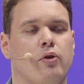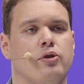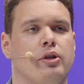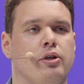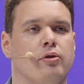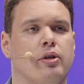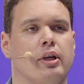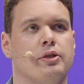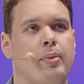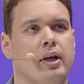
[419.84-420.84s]
version you could
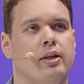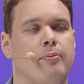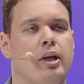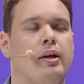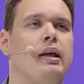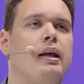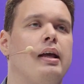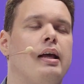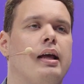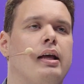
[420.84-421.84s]
expect them in,
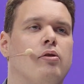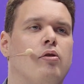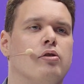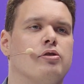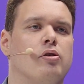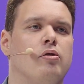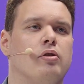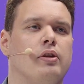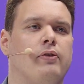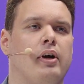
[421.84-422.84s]
and also
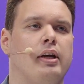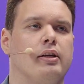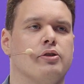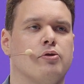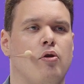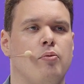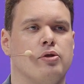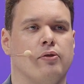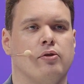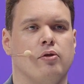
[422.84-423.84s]
defining the
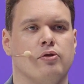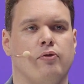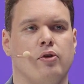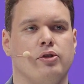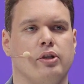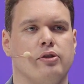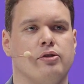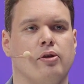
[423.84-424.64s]
scopes of those versions.